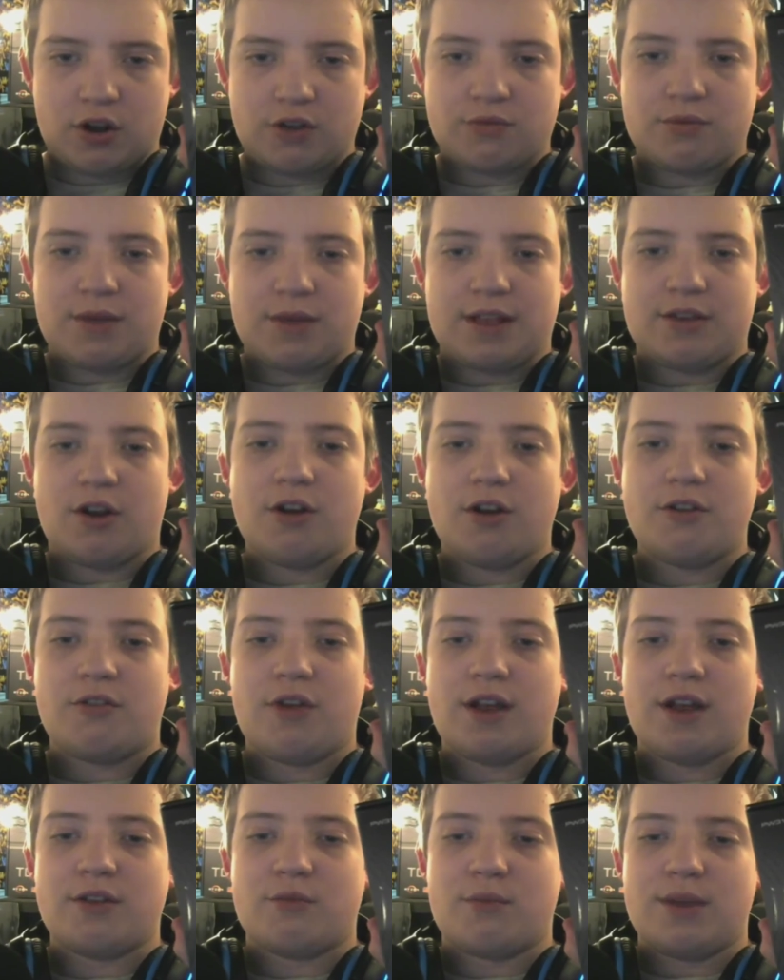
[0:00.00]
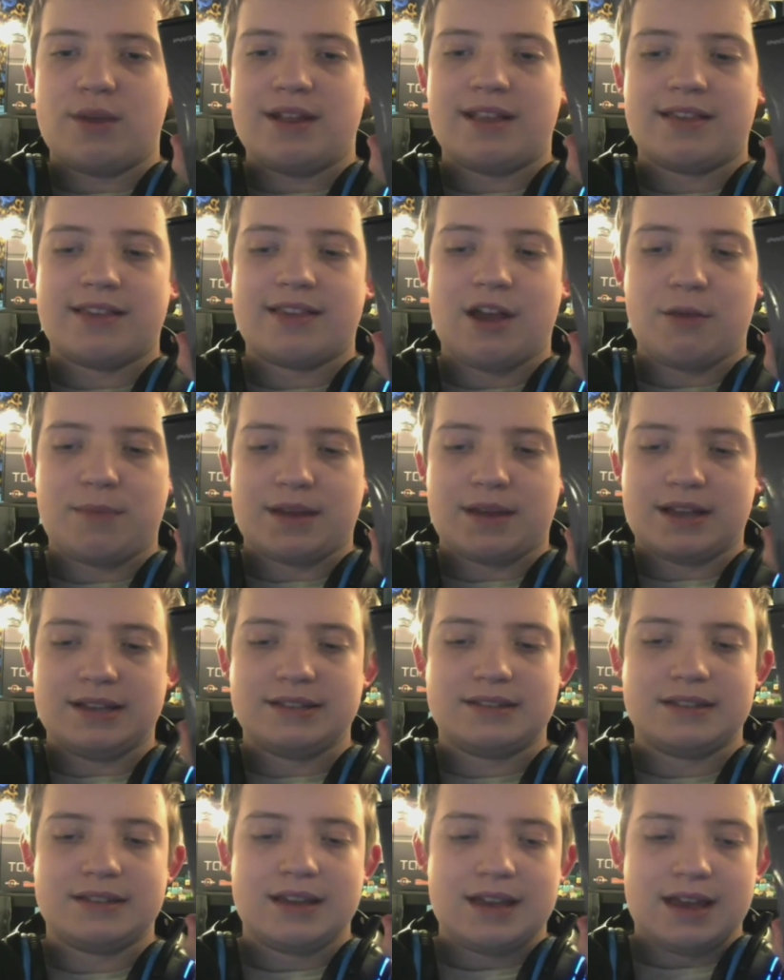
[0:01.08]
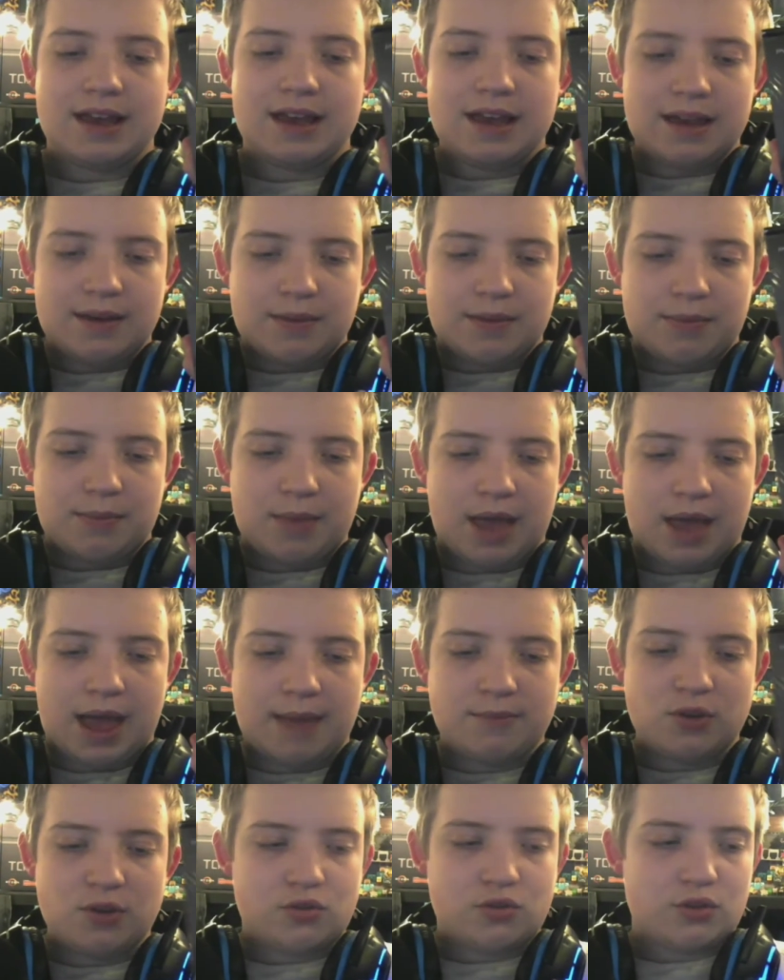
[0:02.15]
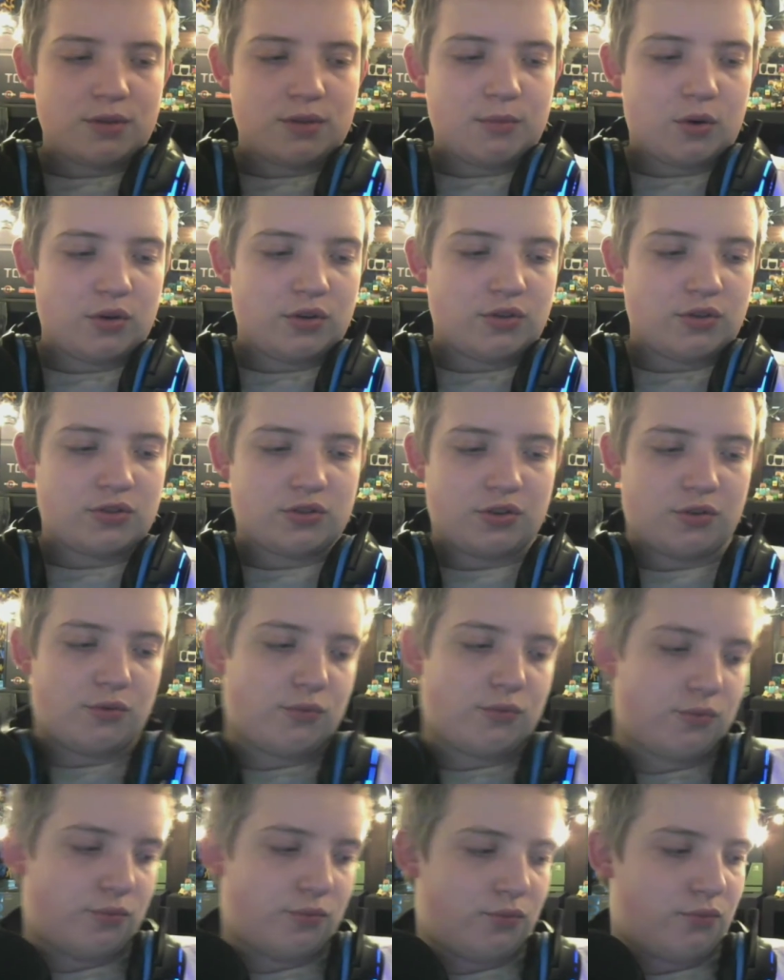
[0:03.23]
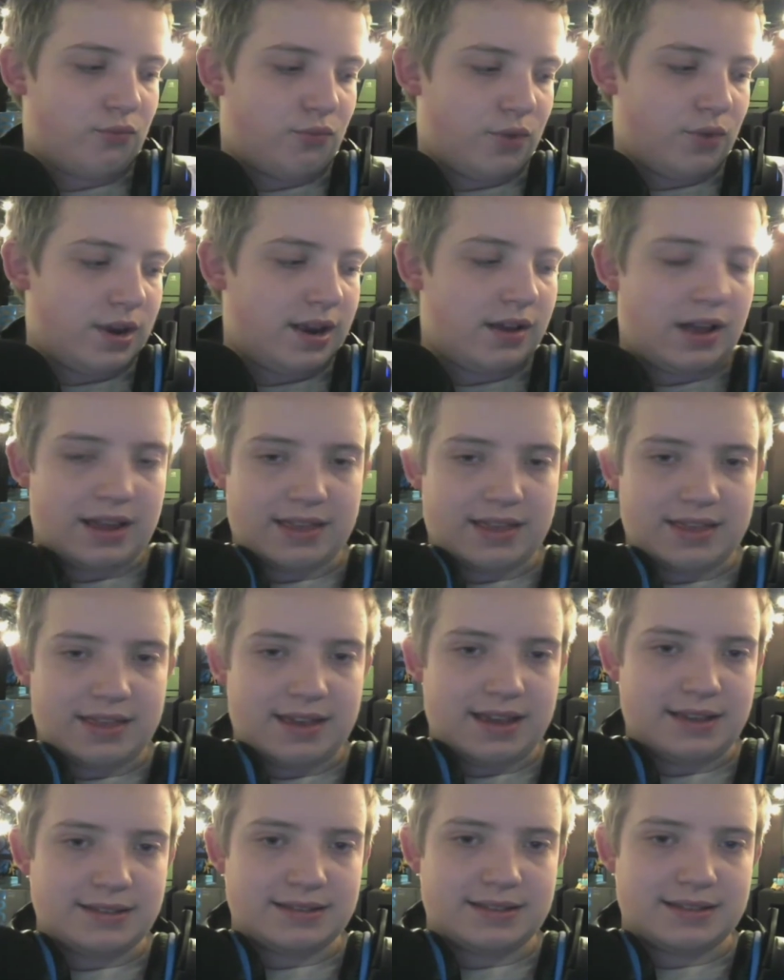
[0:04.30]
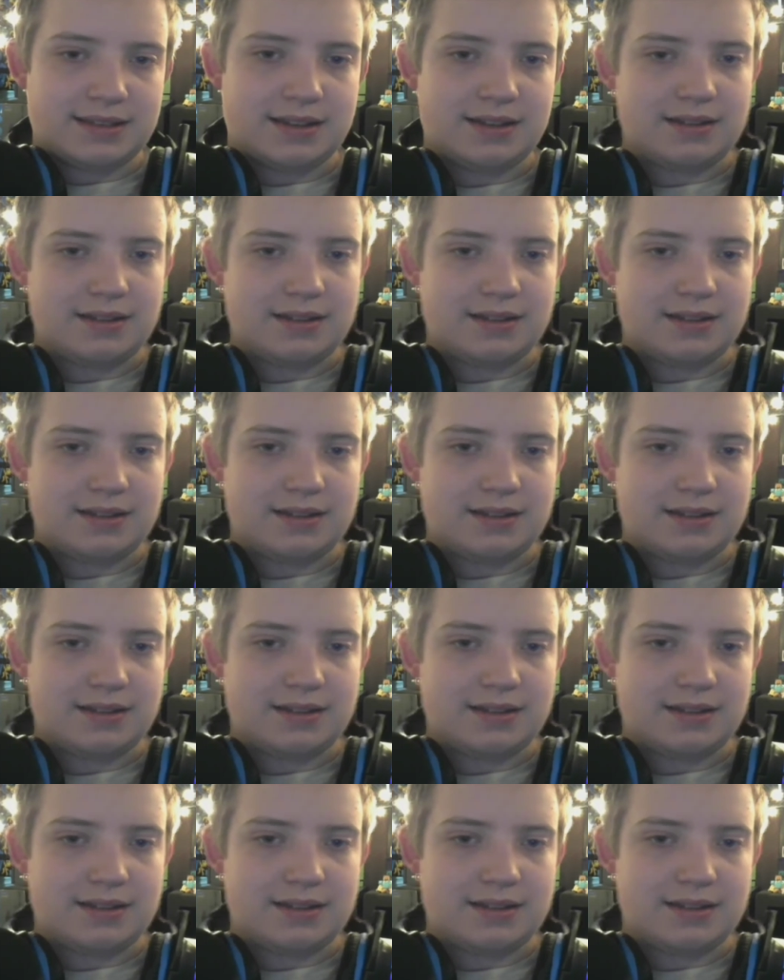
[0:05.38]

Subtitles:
It's hard trying to read this out because I'm usually more used to reading like this,